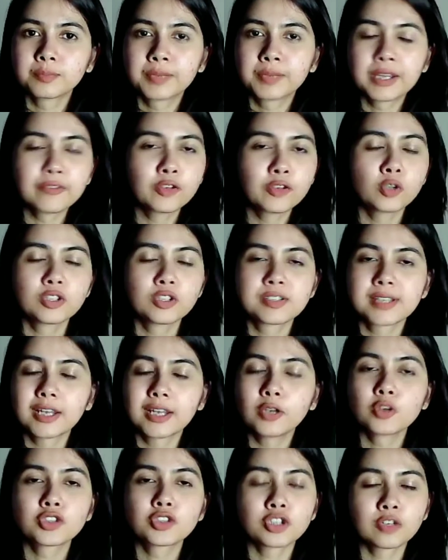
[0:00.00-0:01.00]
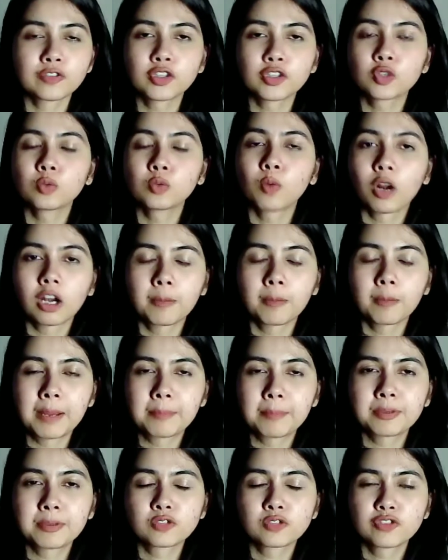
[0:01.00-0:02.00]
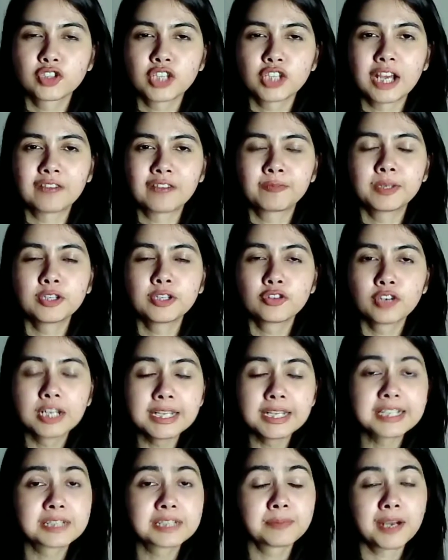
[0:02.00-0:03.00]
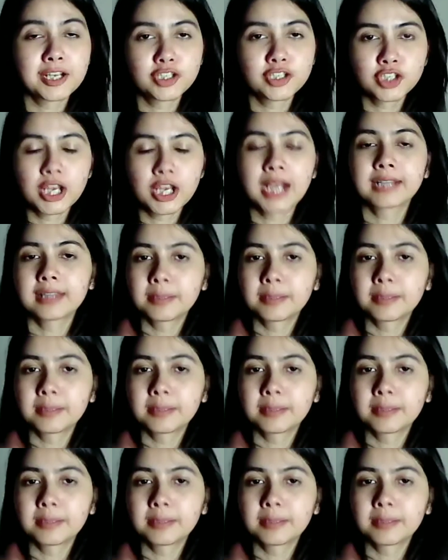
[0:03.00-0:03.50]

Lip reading: give you the solution of the 2 model papers which have been released by JAC,